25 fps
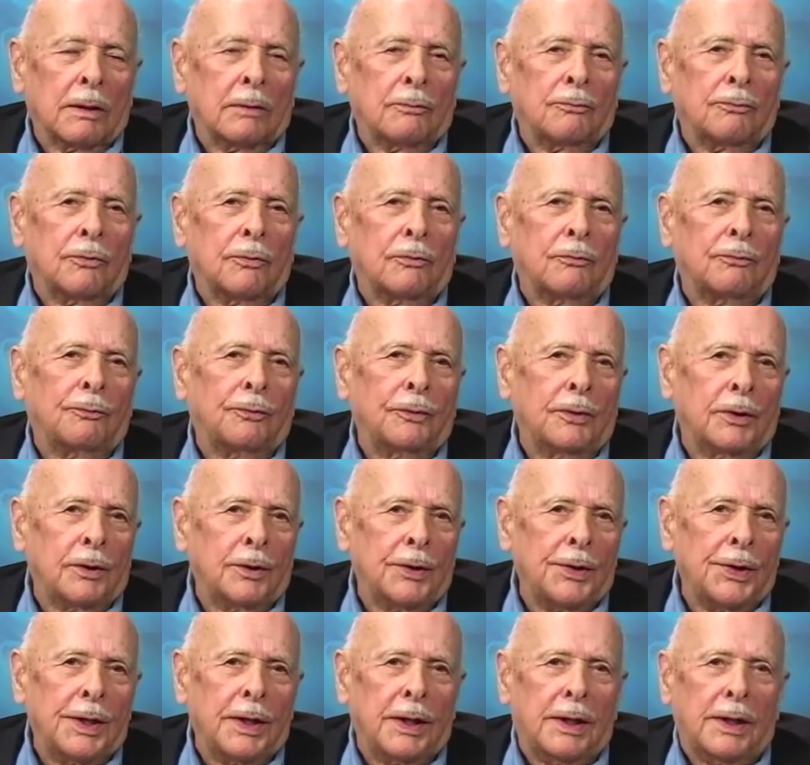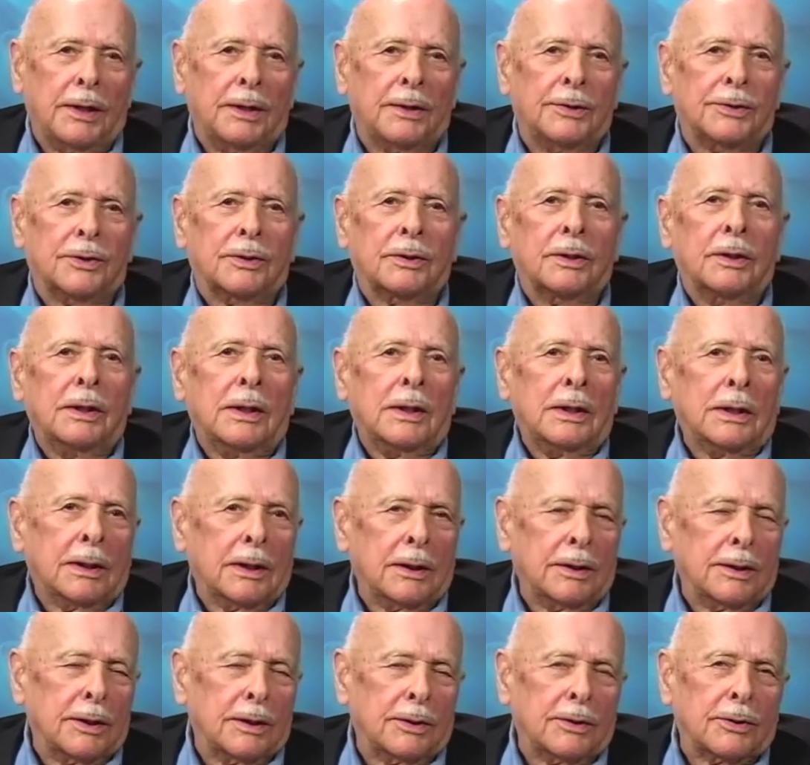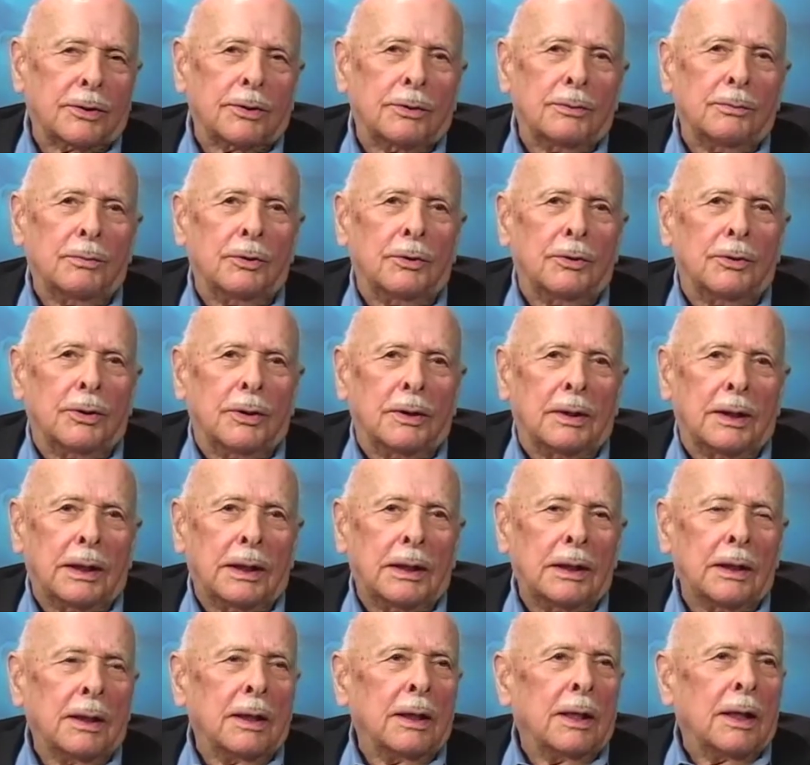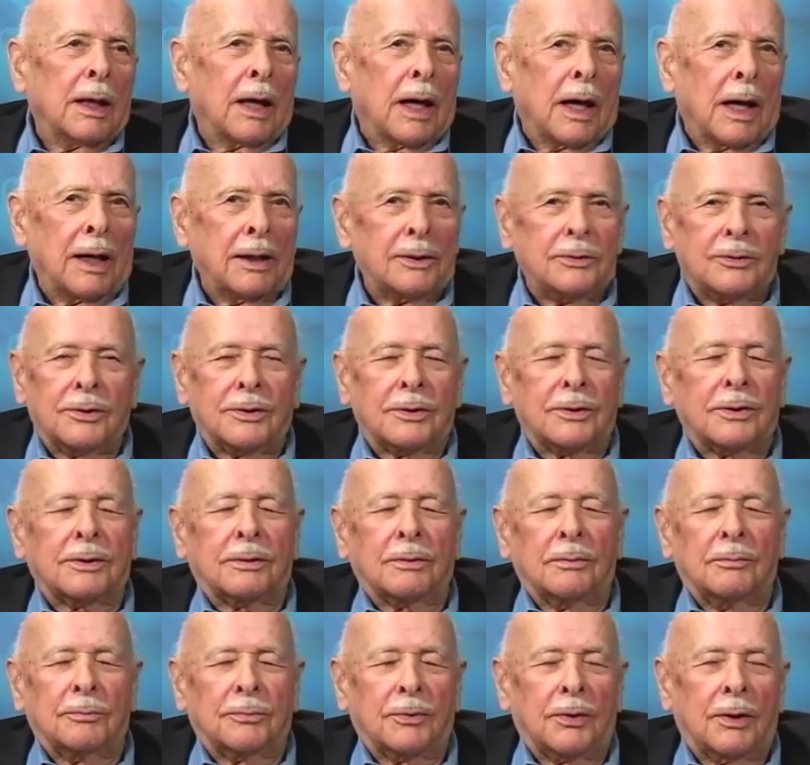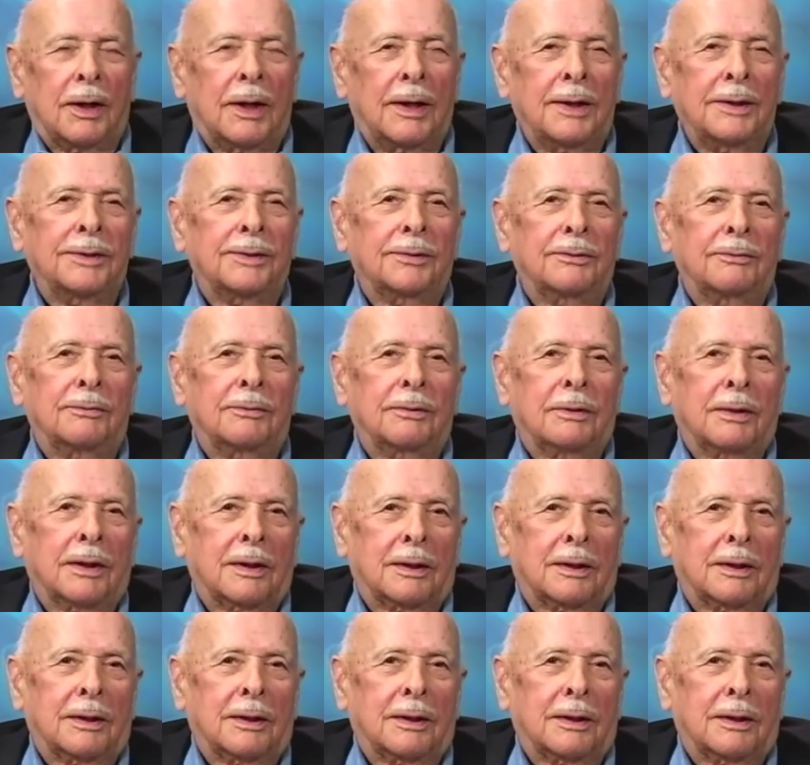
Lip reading: fulfill needs in this community, I just am trying to